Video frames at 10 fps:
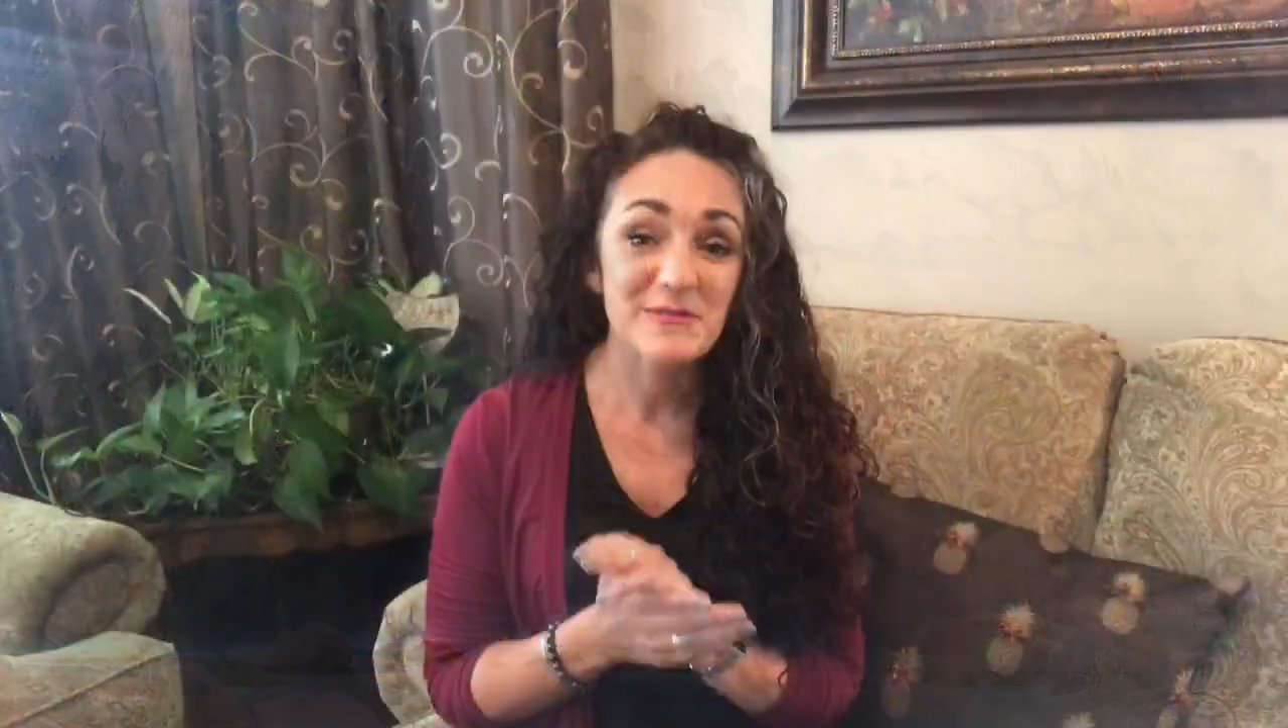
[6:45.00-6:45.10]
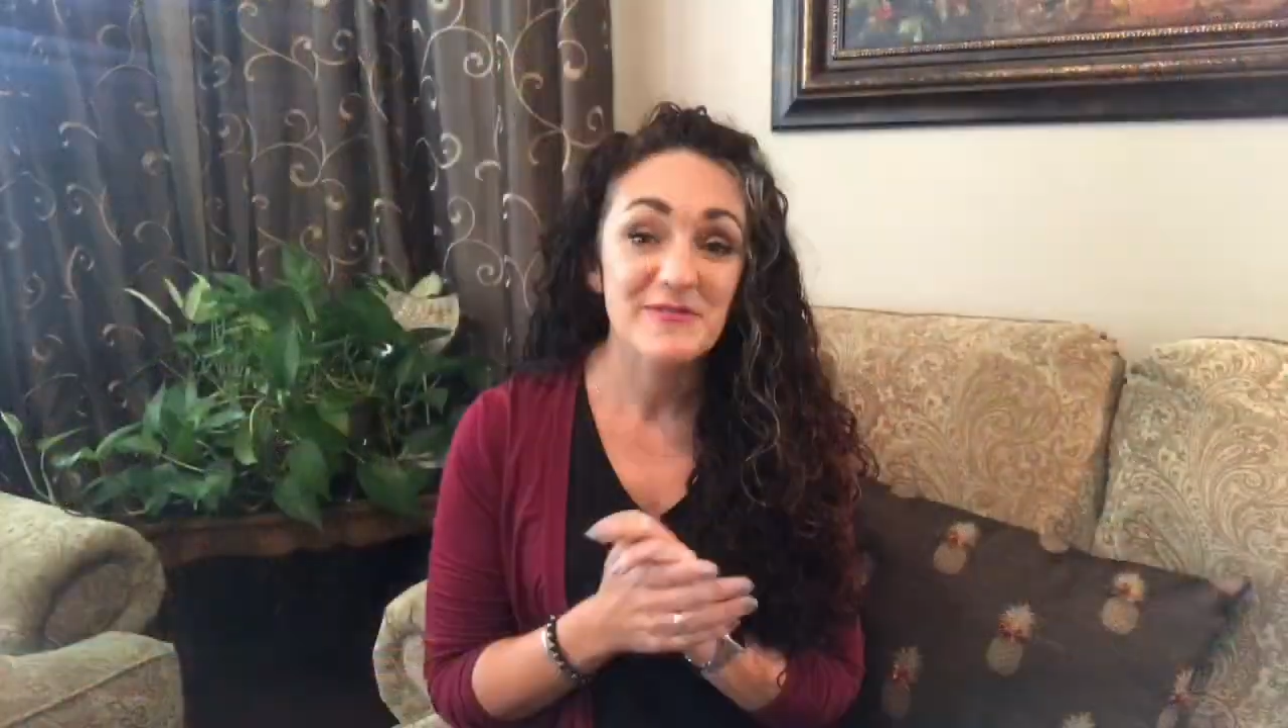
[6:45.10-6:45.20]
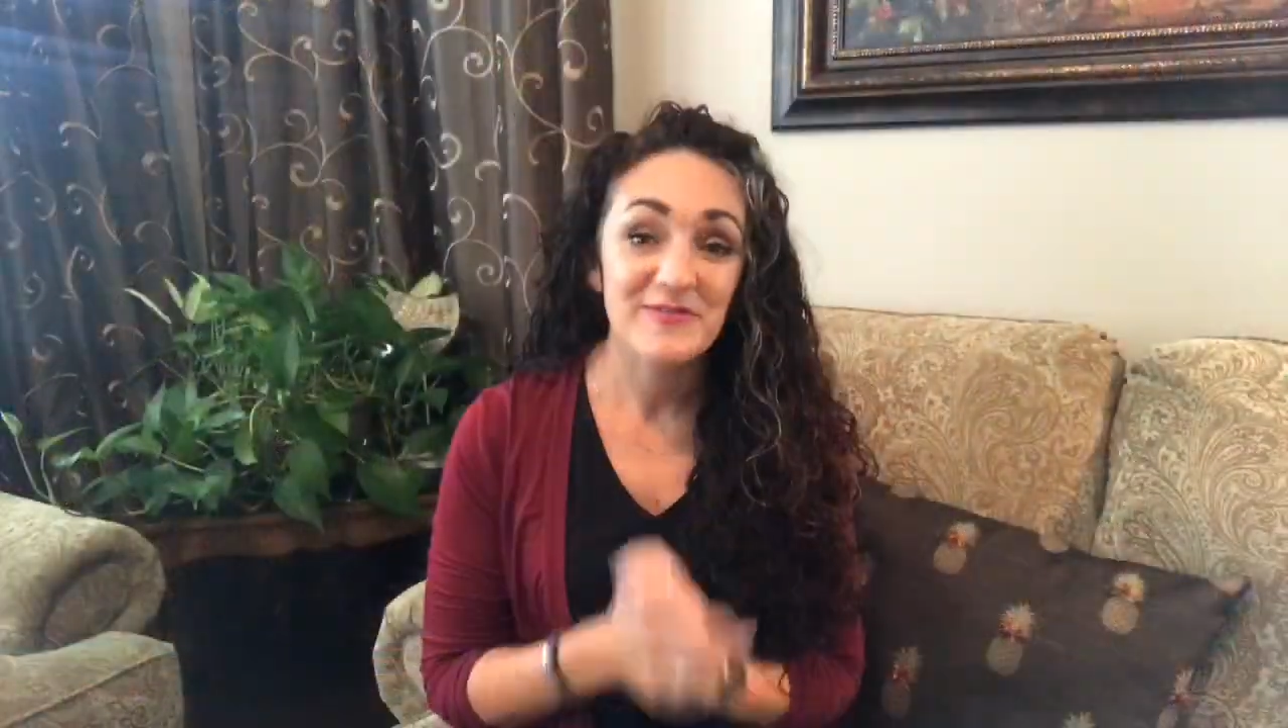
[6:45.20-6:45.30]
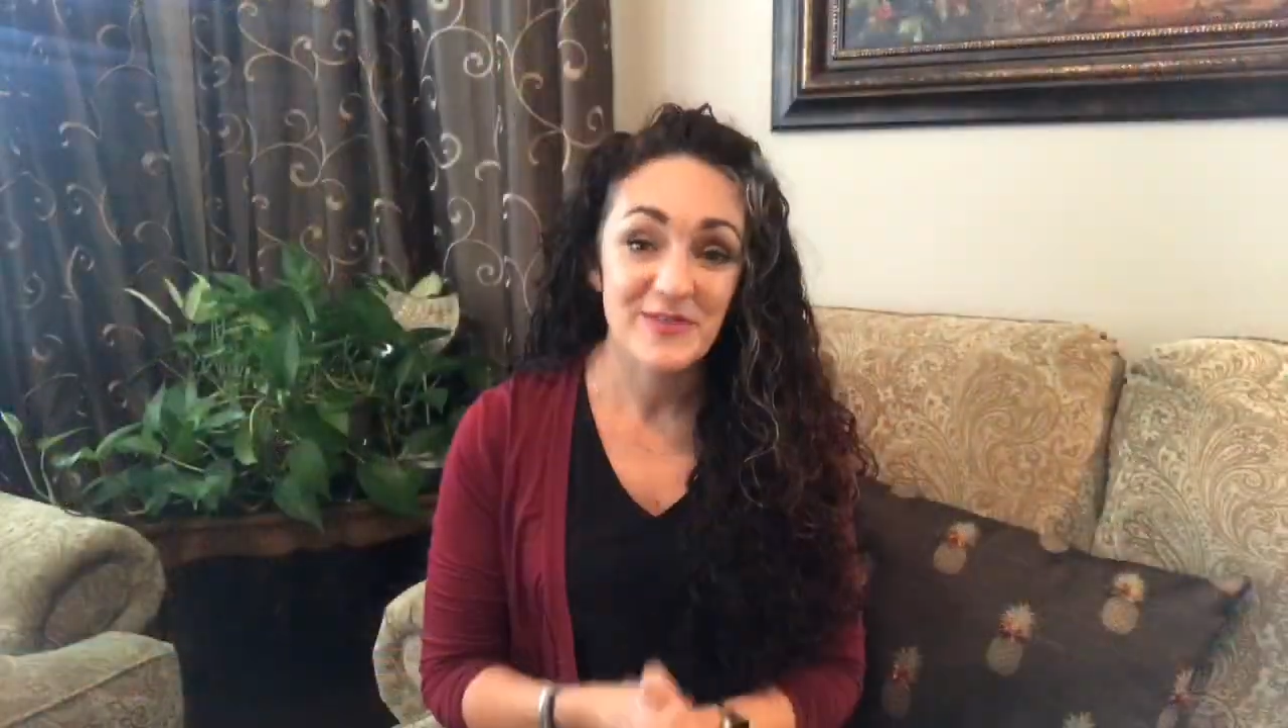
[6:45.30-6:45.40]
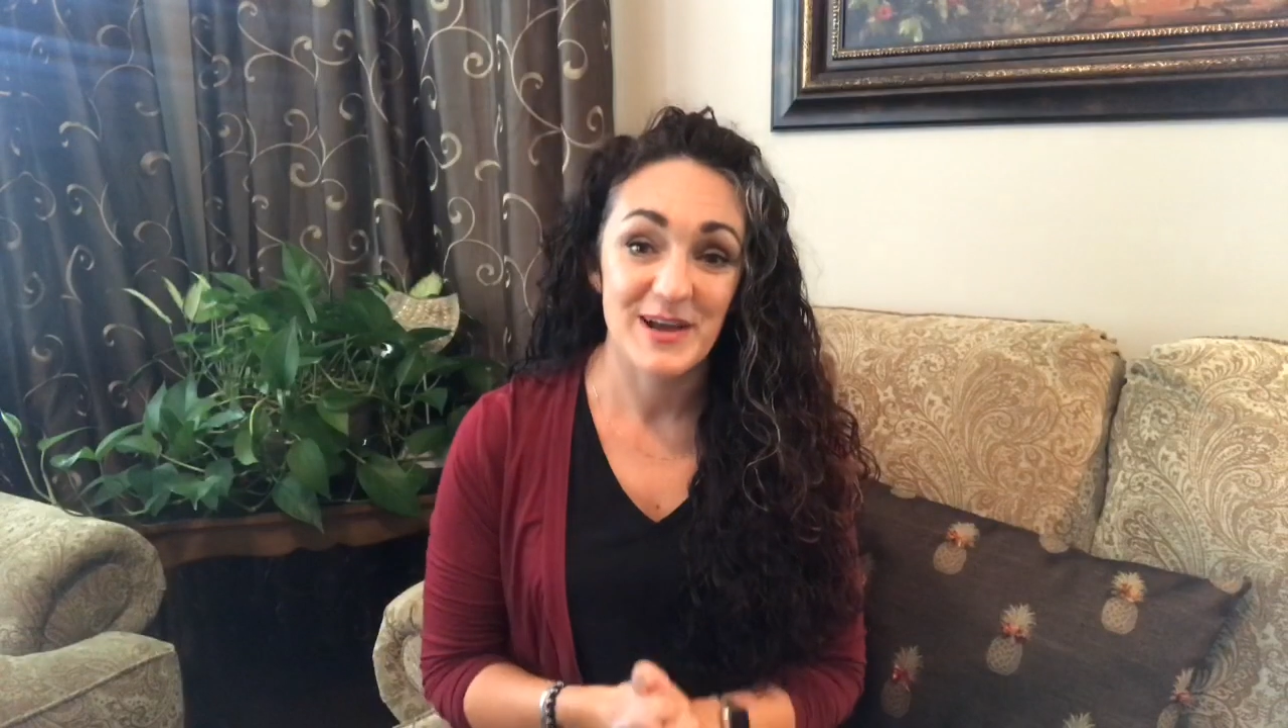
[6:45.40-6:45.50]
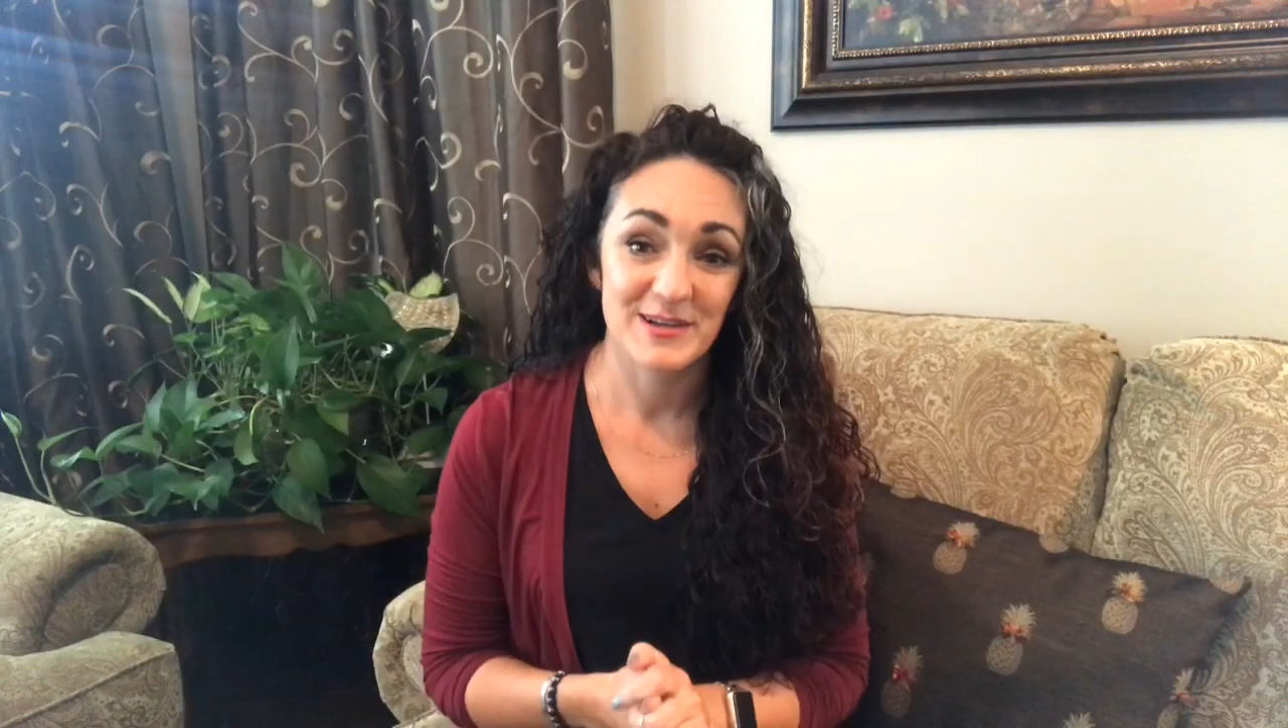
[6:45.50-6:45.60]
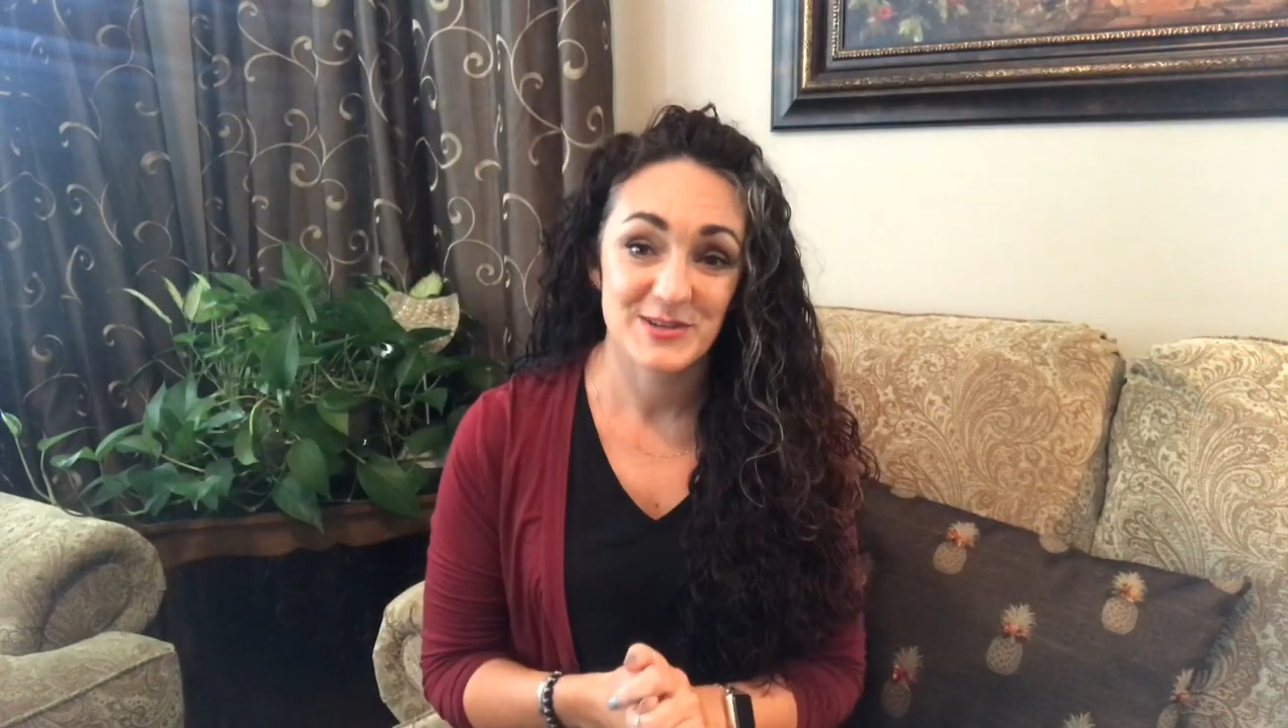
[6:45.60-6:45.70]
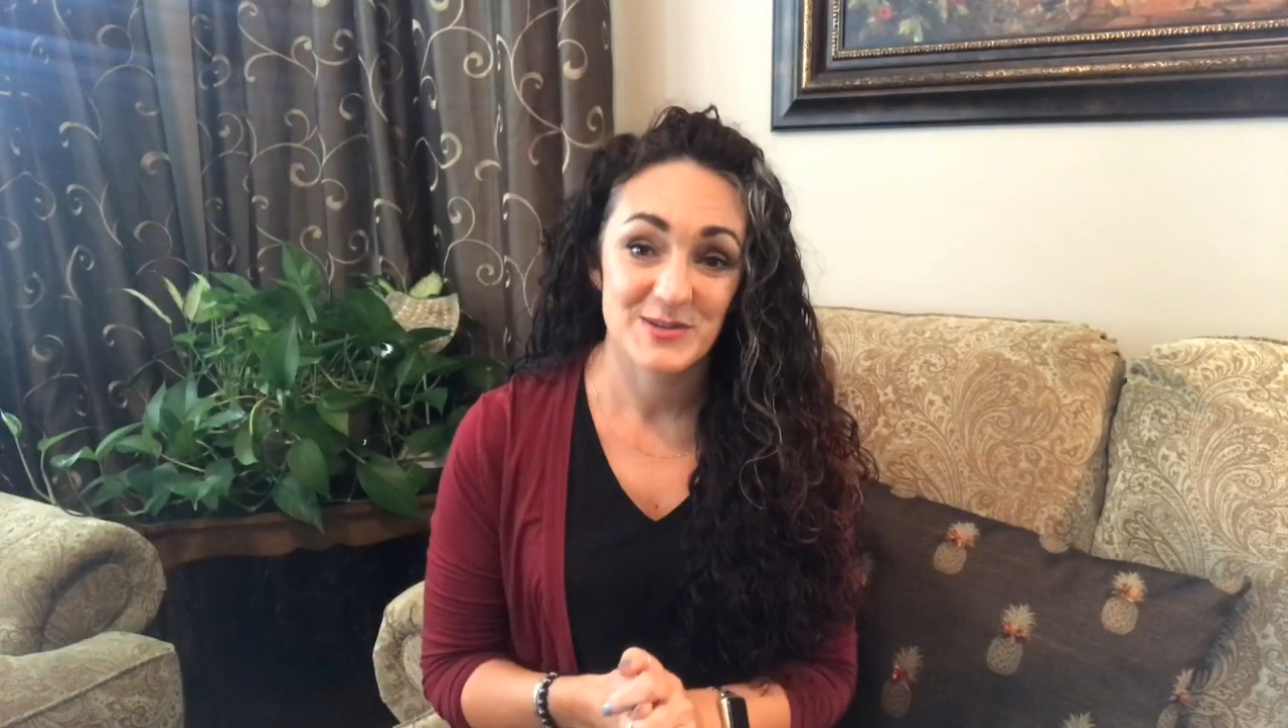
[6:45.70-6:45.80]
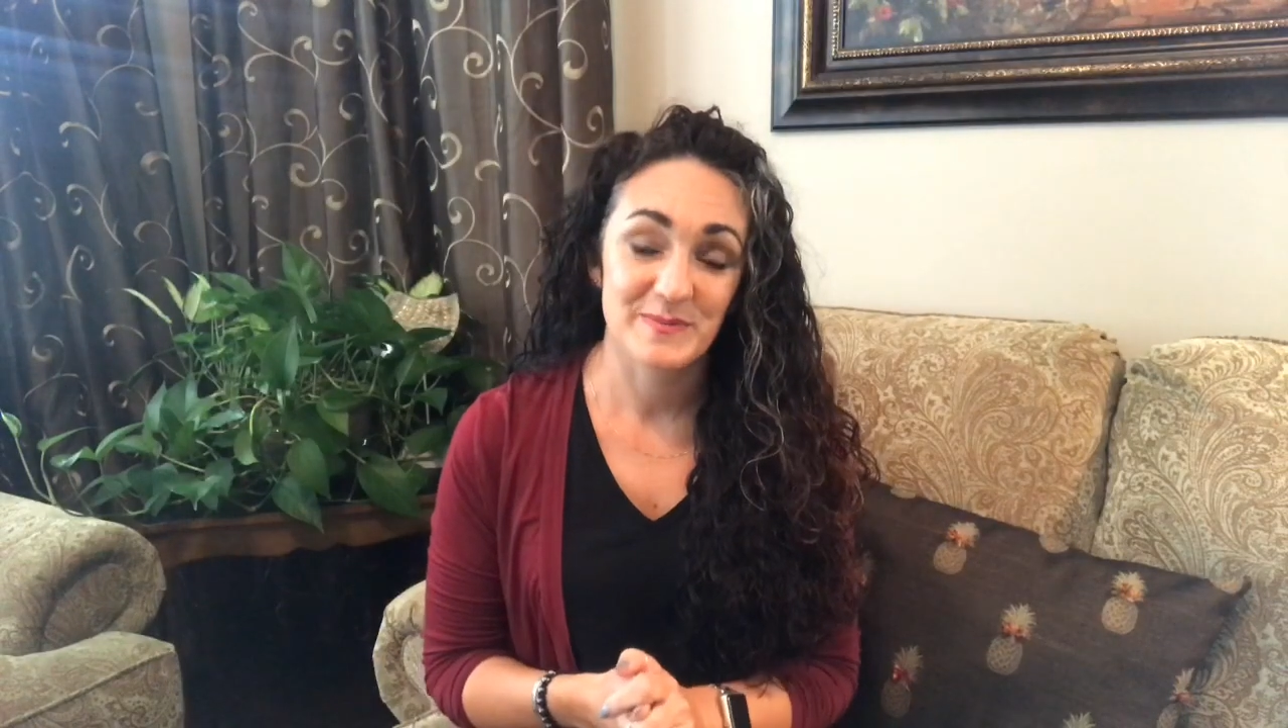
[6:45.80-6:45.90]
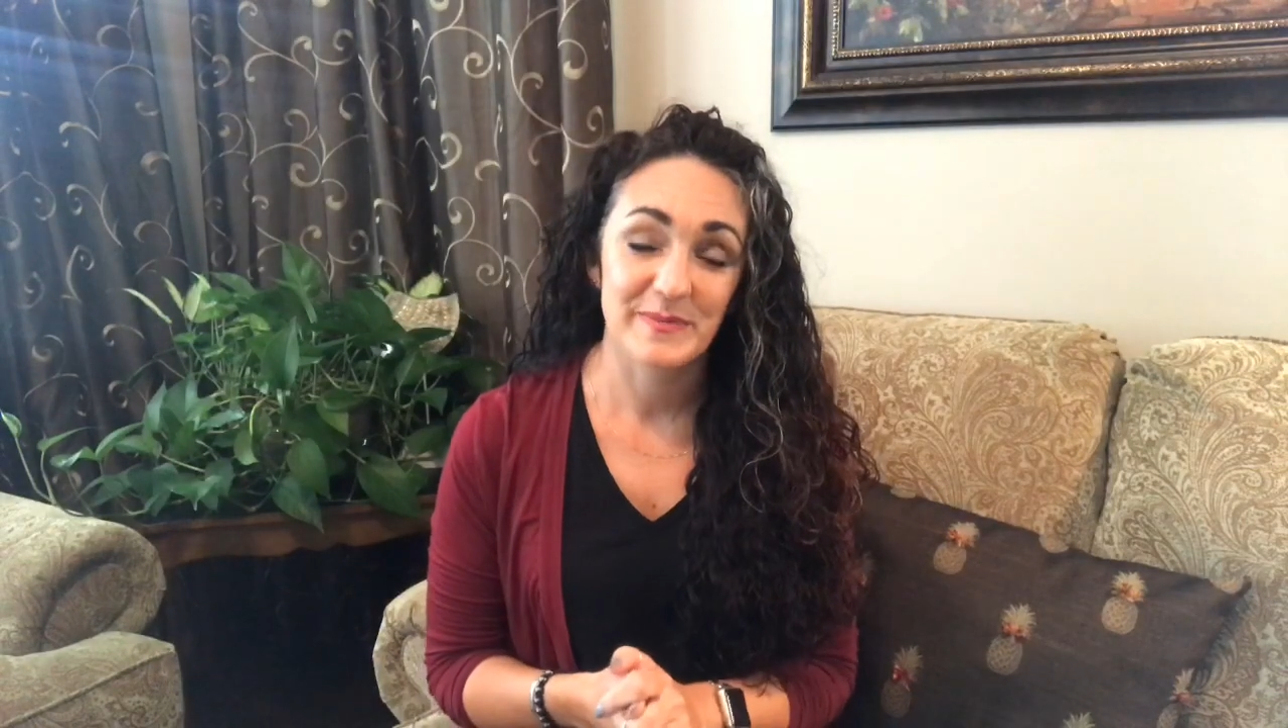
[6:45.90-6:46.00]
refreshed